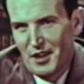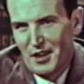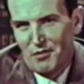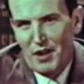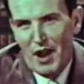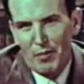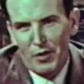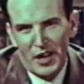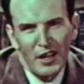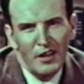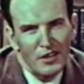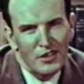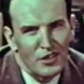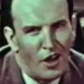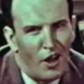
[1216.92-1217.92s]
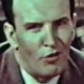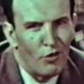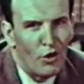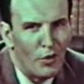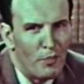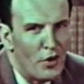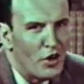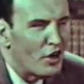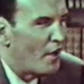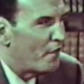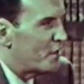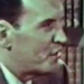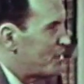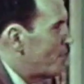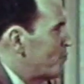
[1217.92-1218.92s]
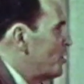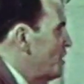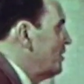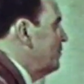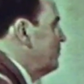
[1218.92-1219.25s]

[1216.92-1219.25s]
Robert Ingersoll wrote a book on the subject.